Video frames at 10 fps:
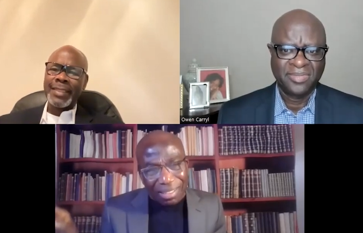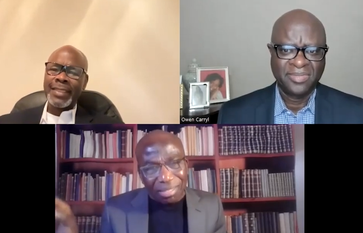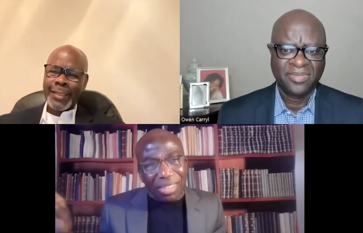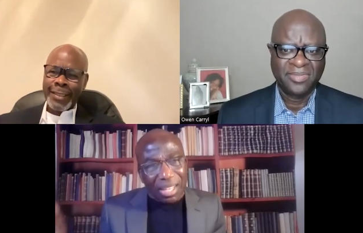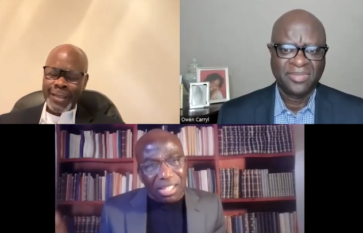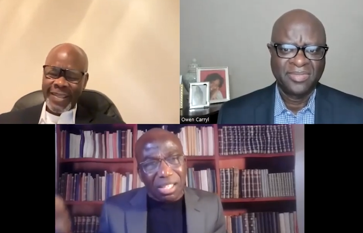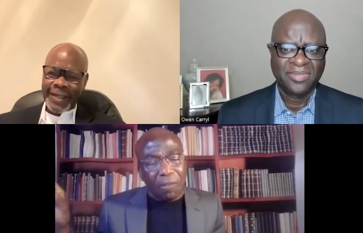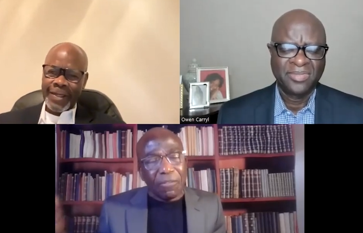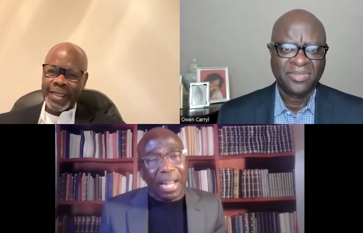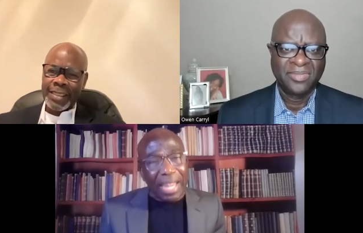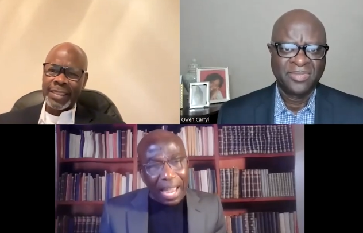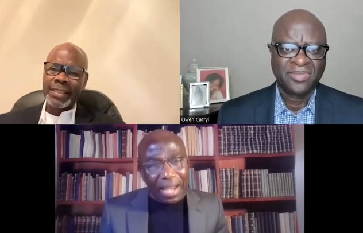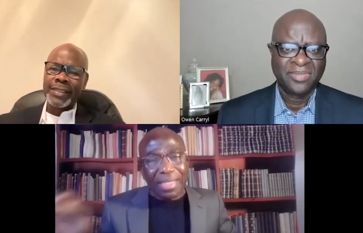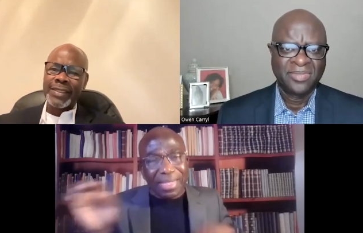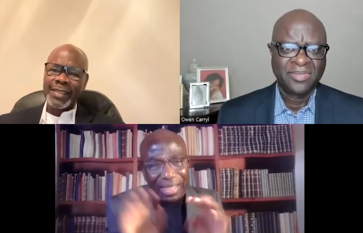Speaker 1: context of guyana
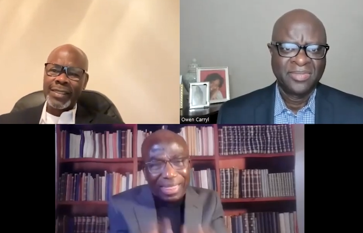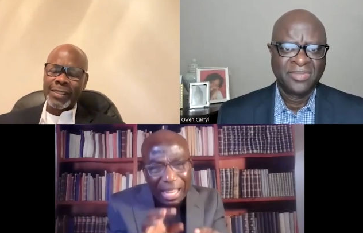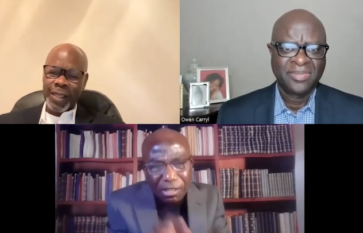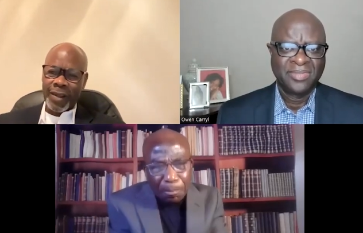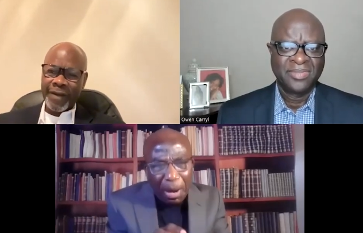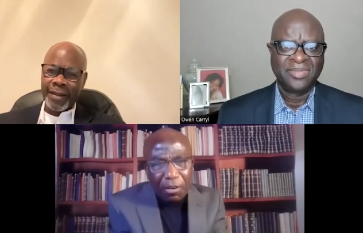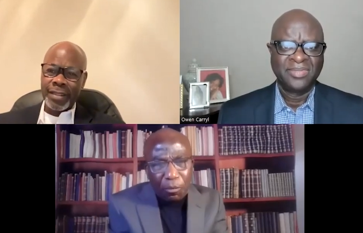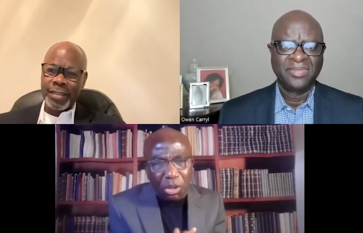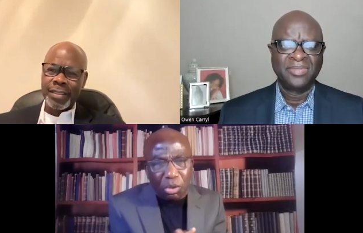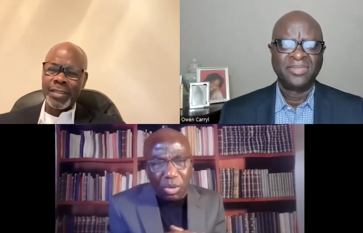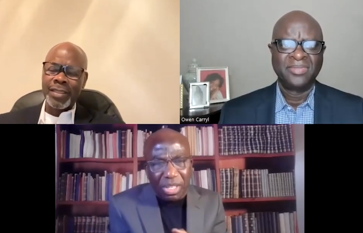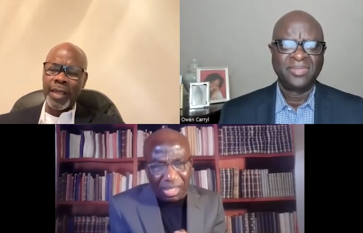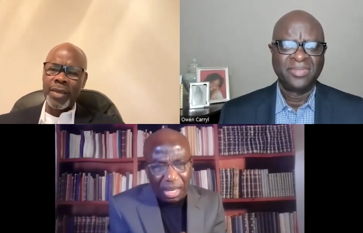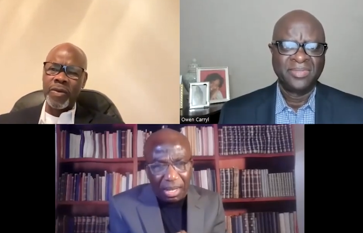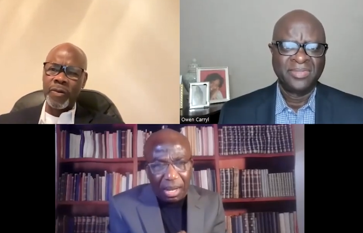i think that's part of what we
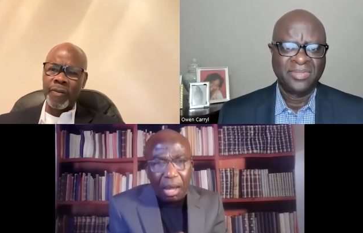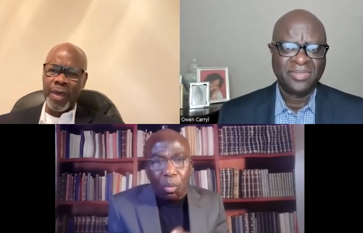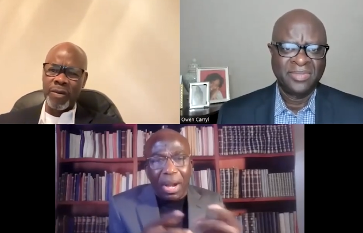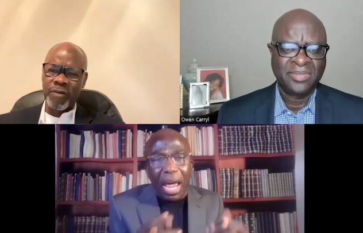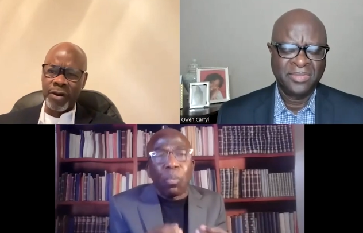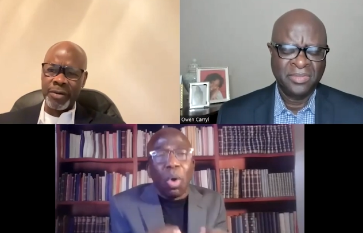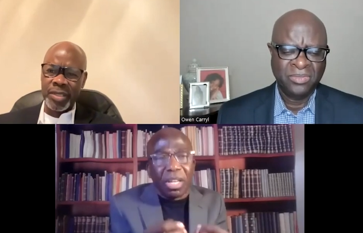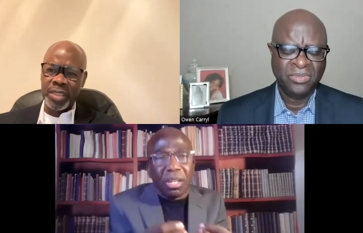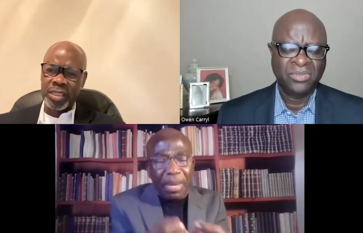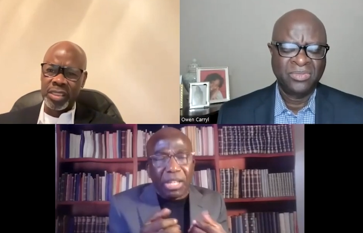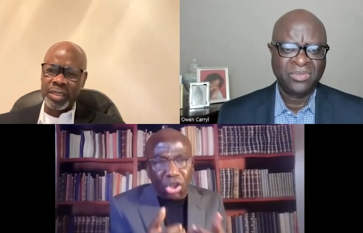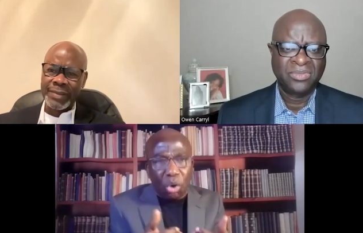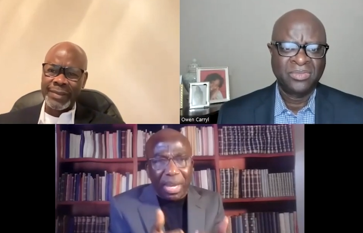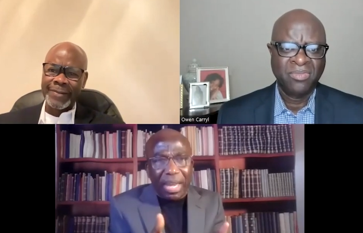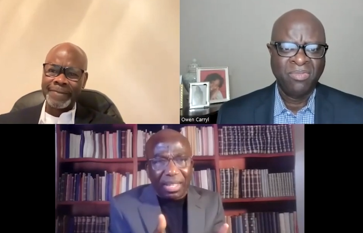thank say. you thank you I very wanted much to make
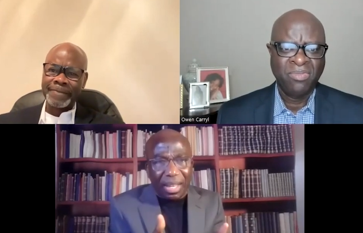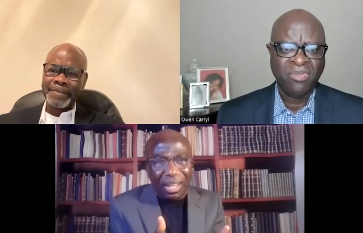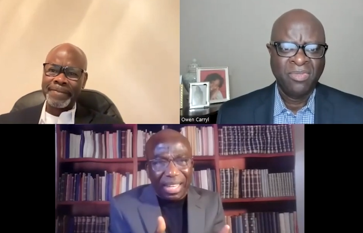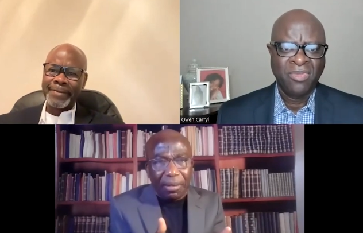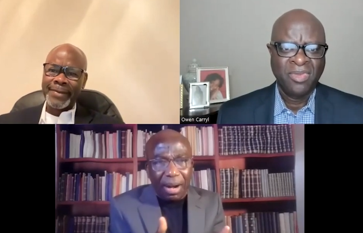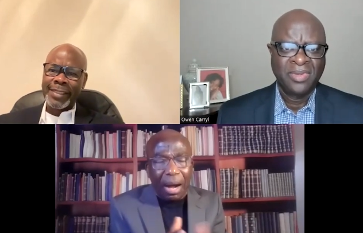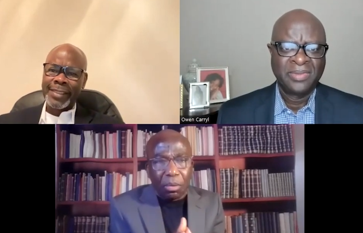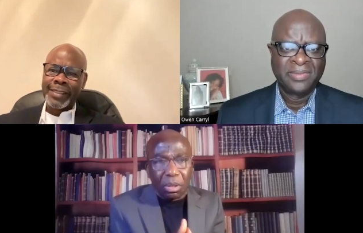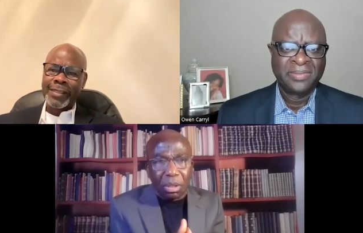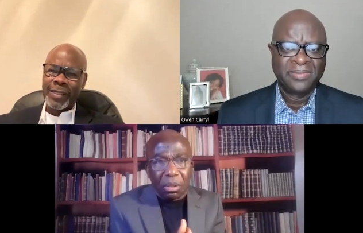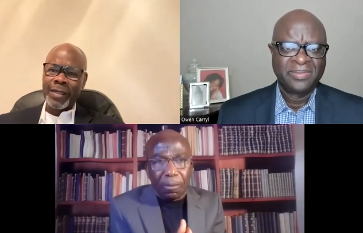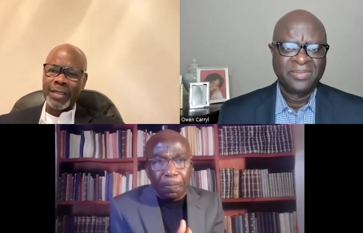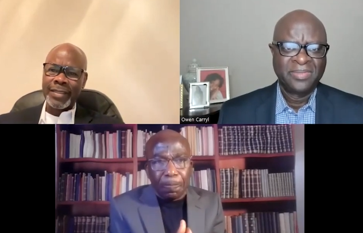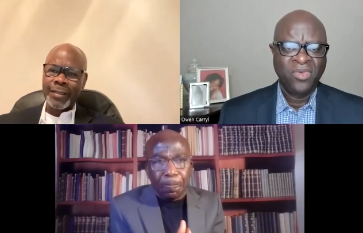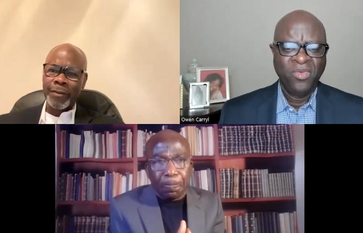sure we get clear out yes.
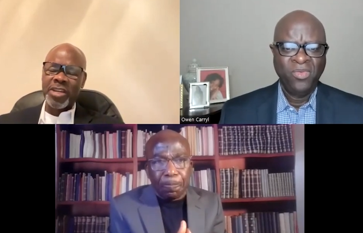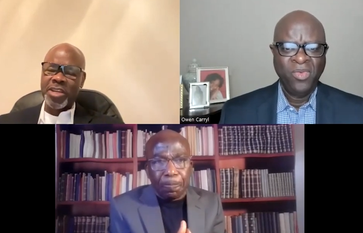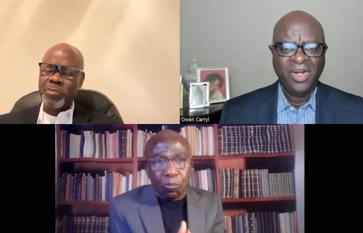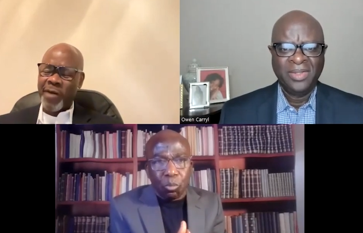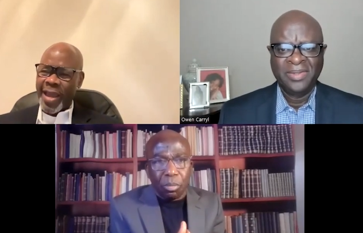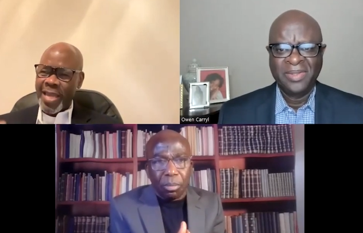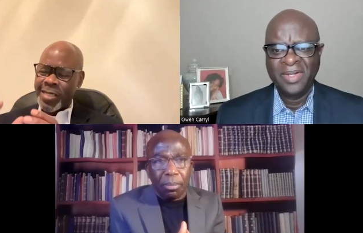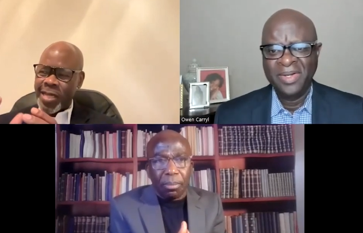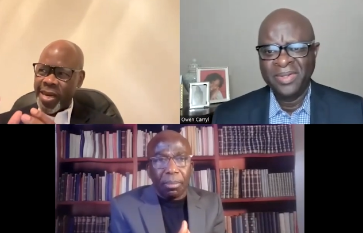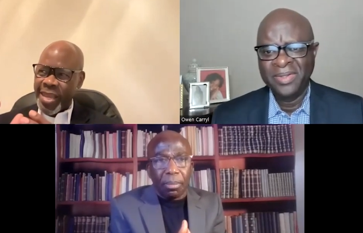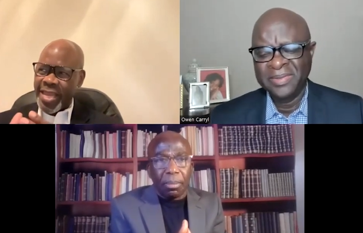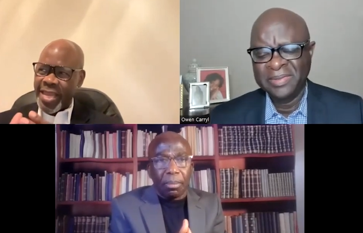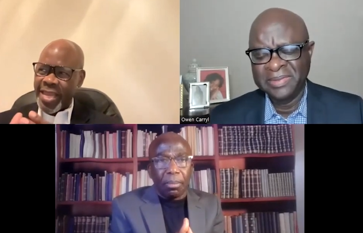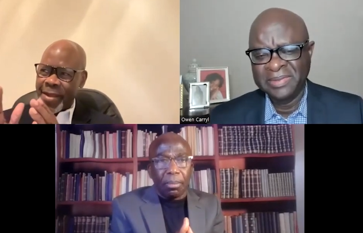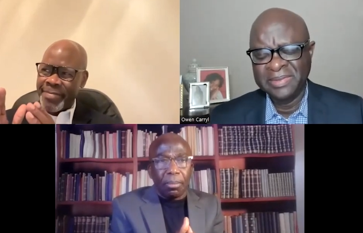
Speaker 2: which is why i said it
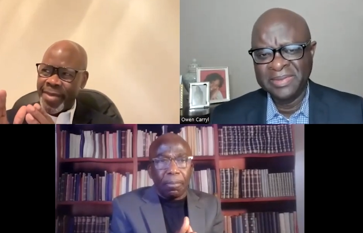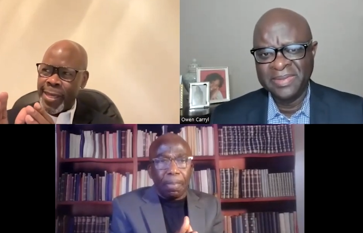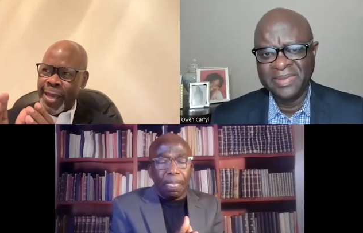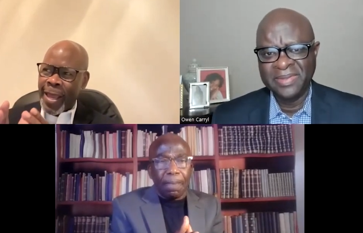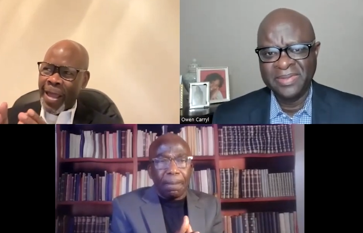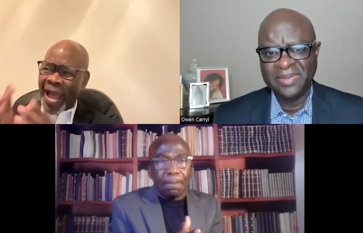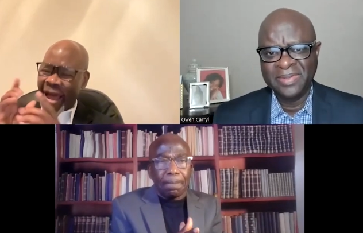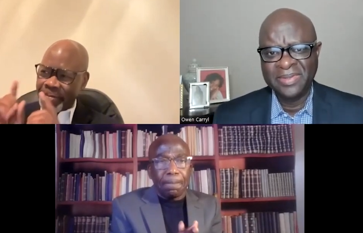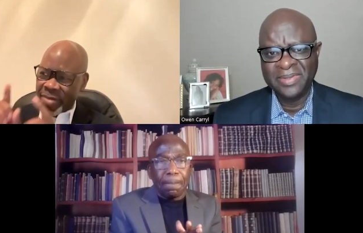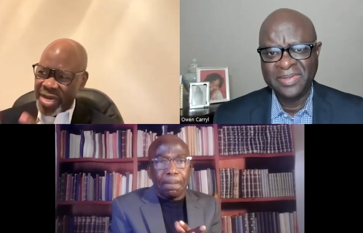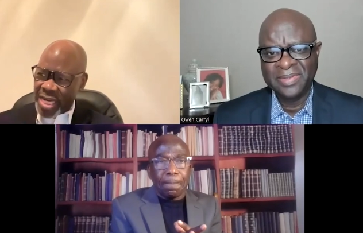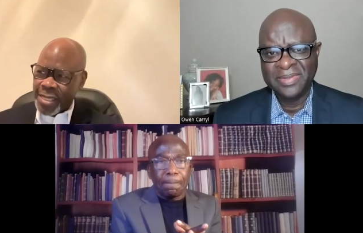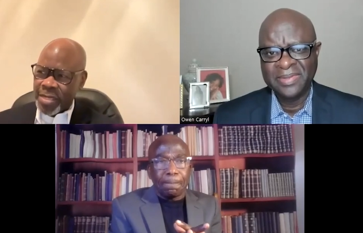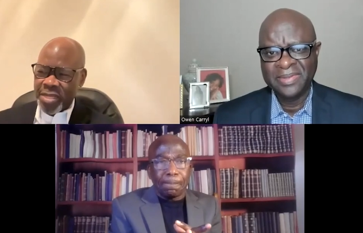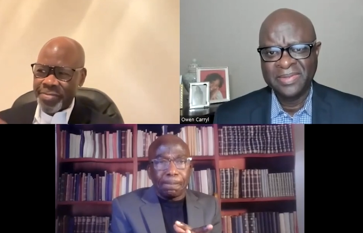might be
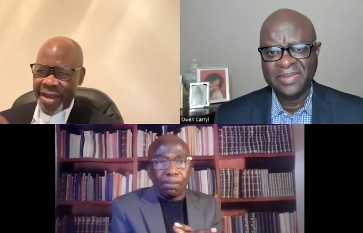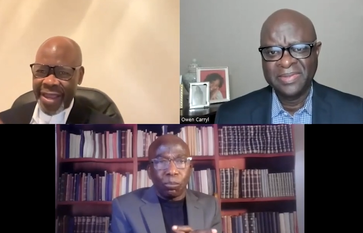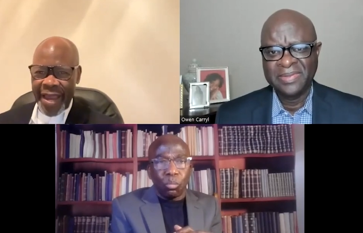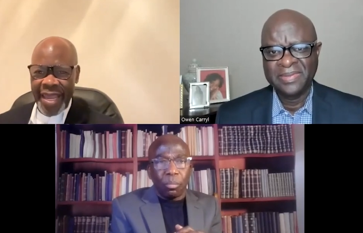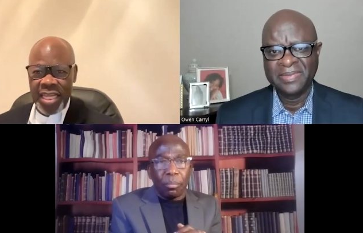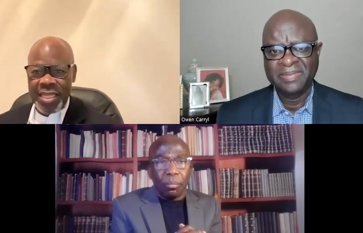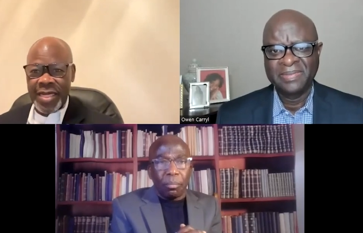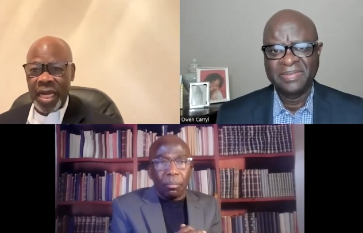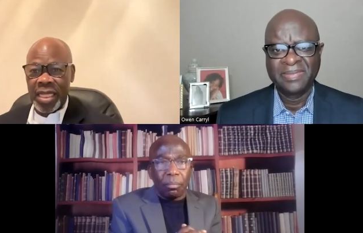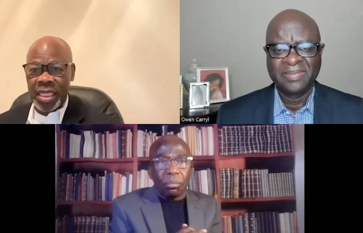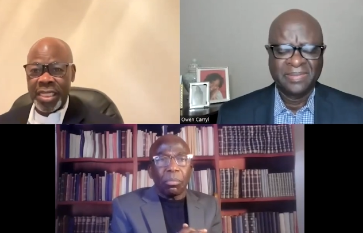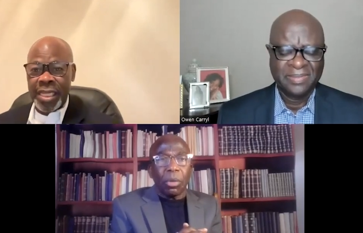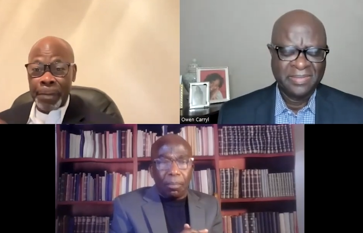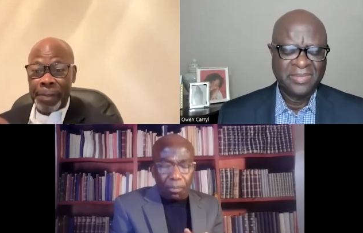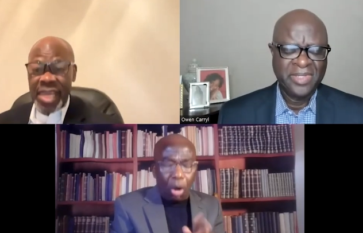admonition to my guyanese colleagues
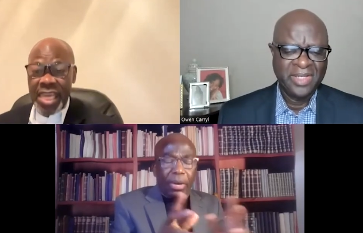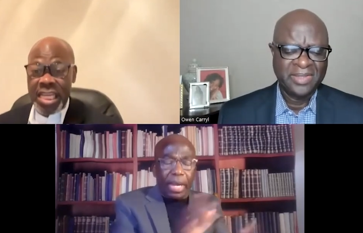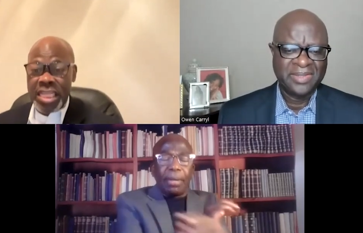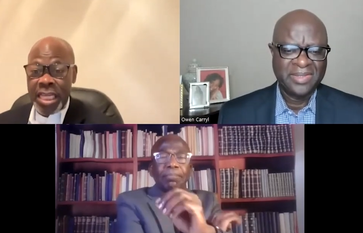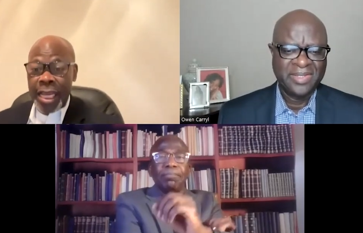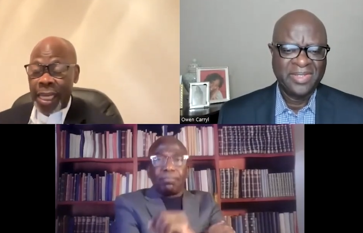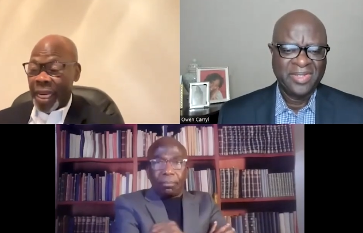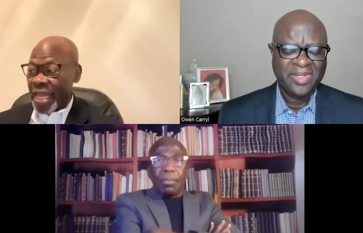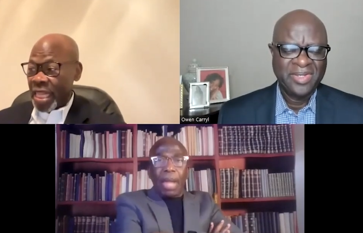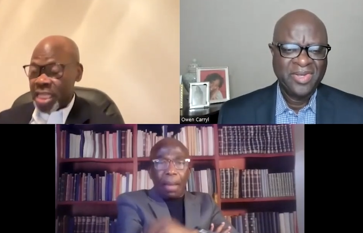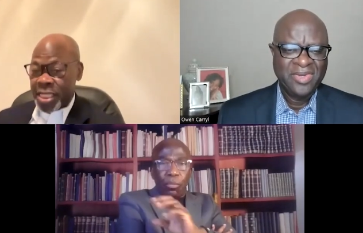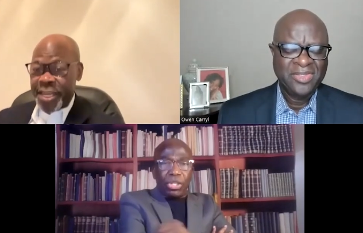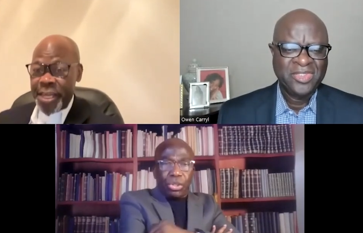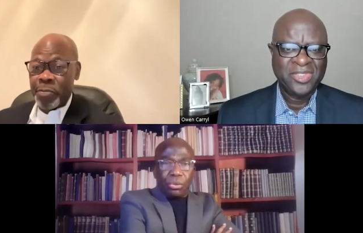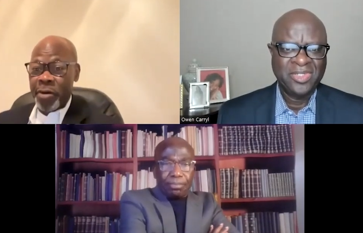please okay. Let us see